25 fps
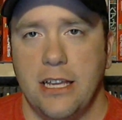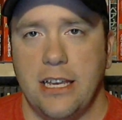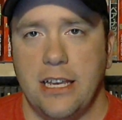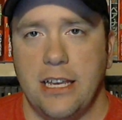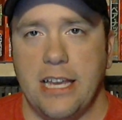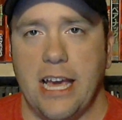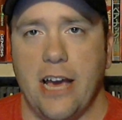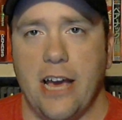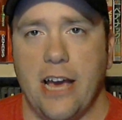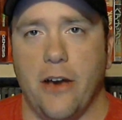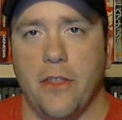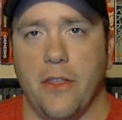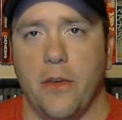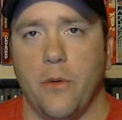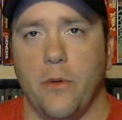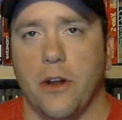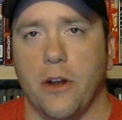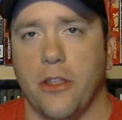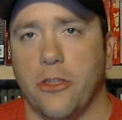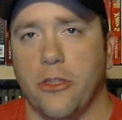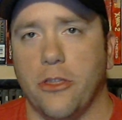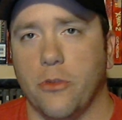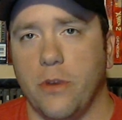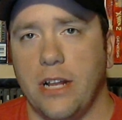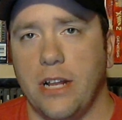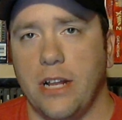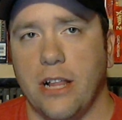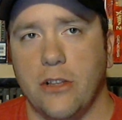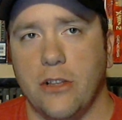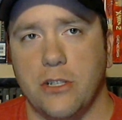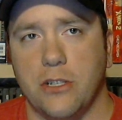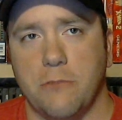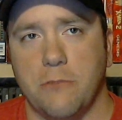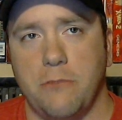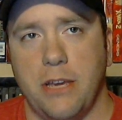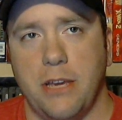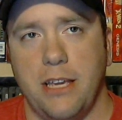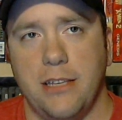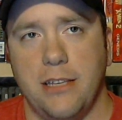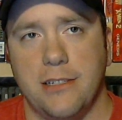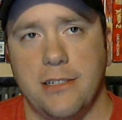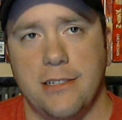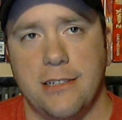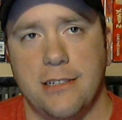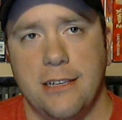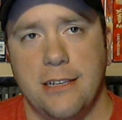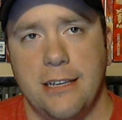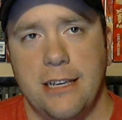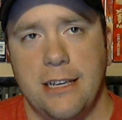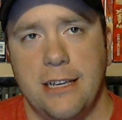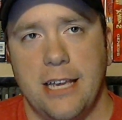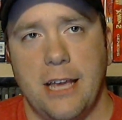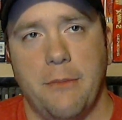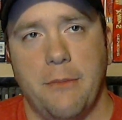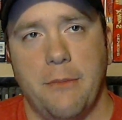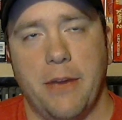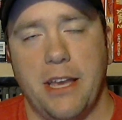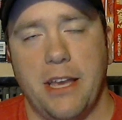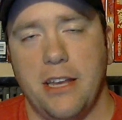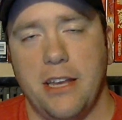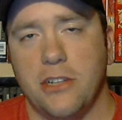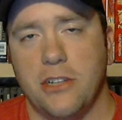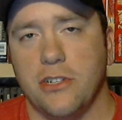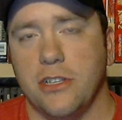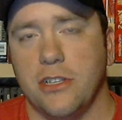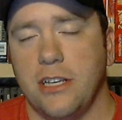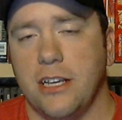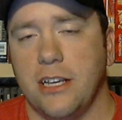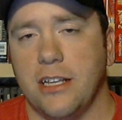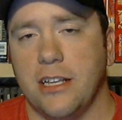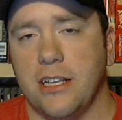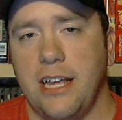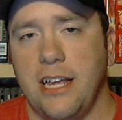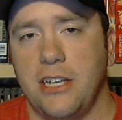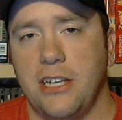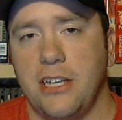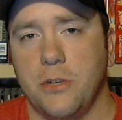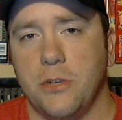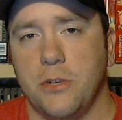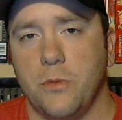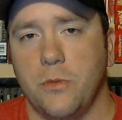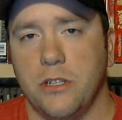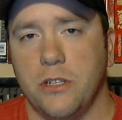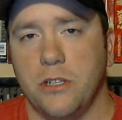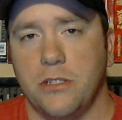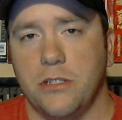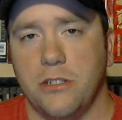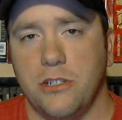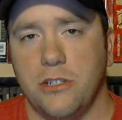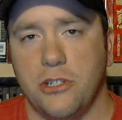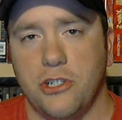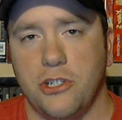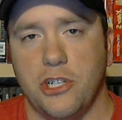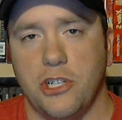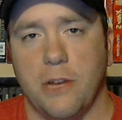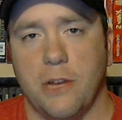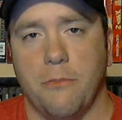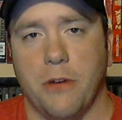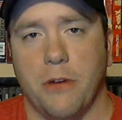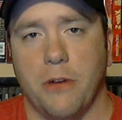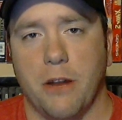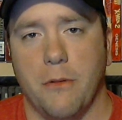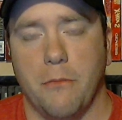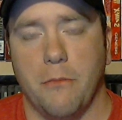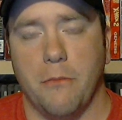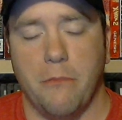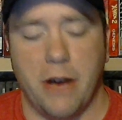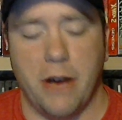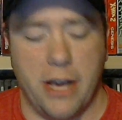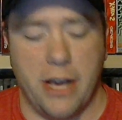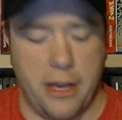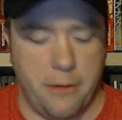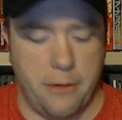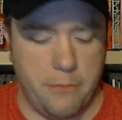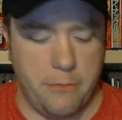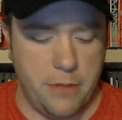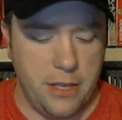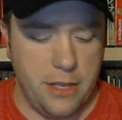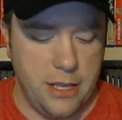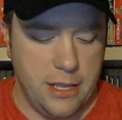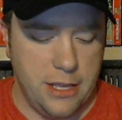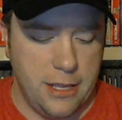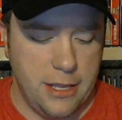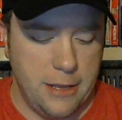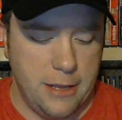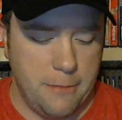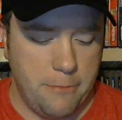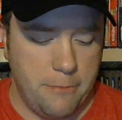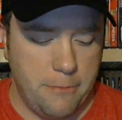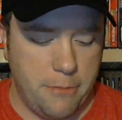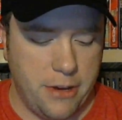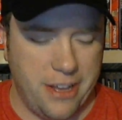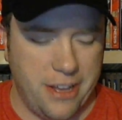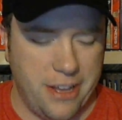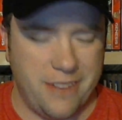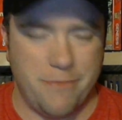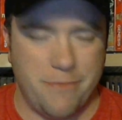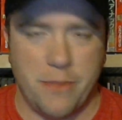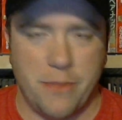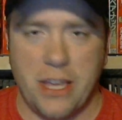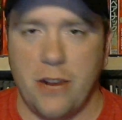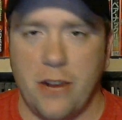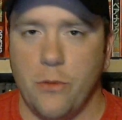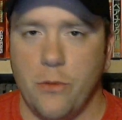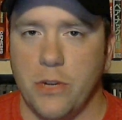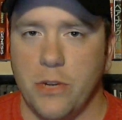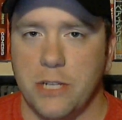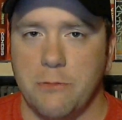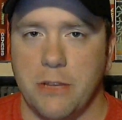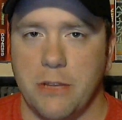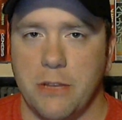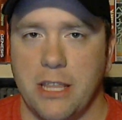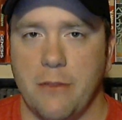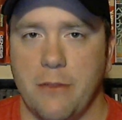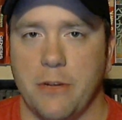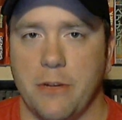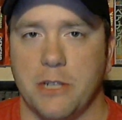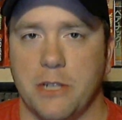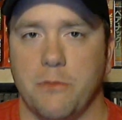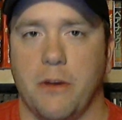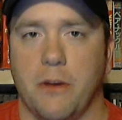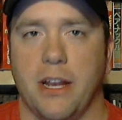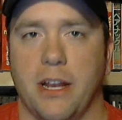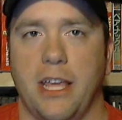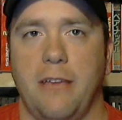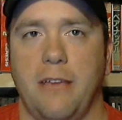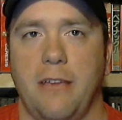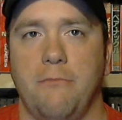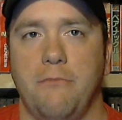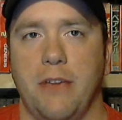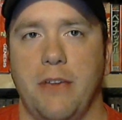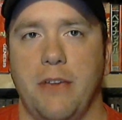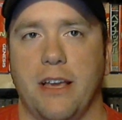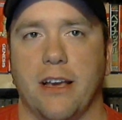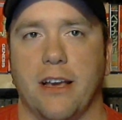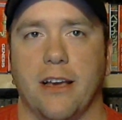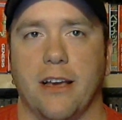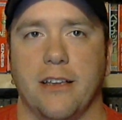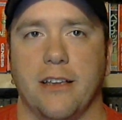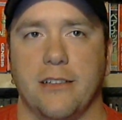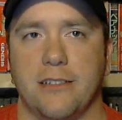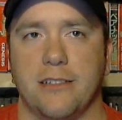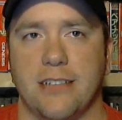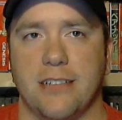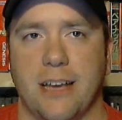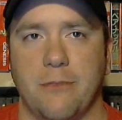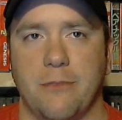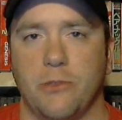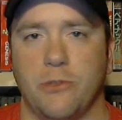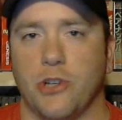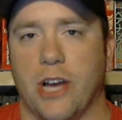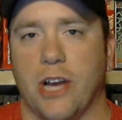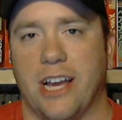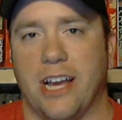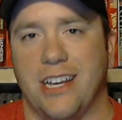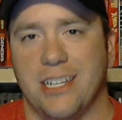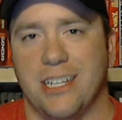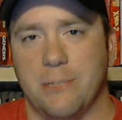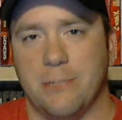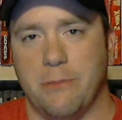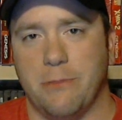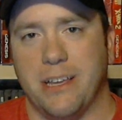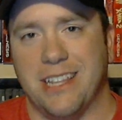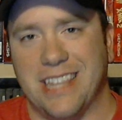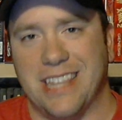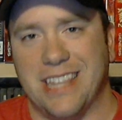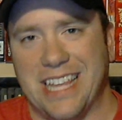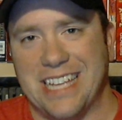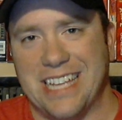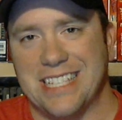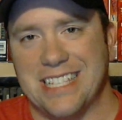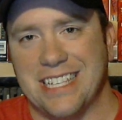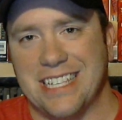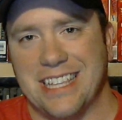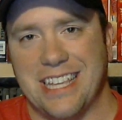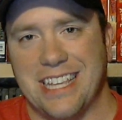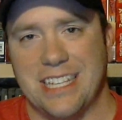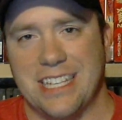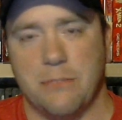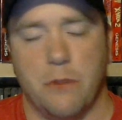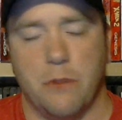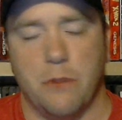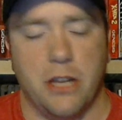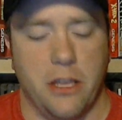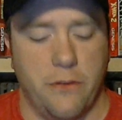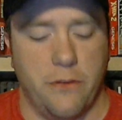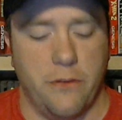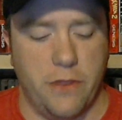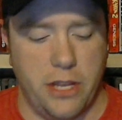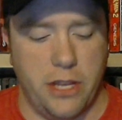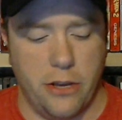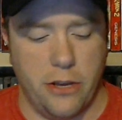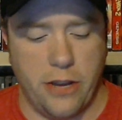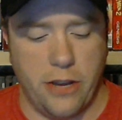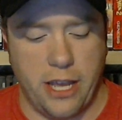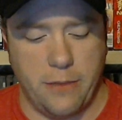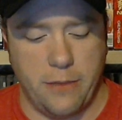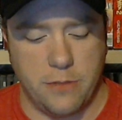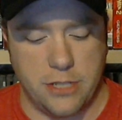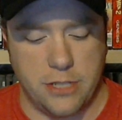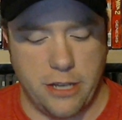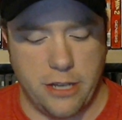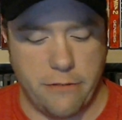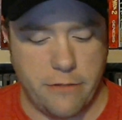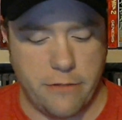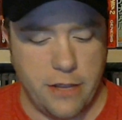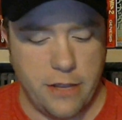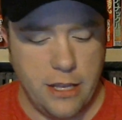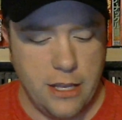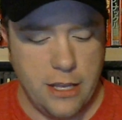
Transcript: Now, they wanted $3 a piece, and my initial inclination was to just jump on them and buy them, but I didn't want to spend that much money because I'm trying to spend less and less money on video game stuff.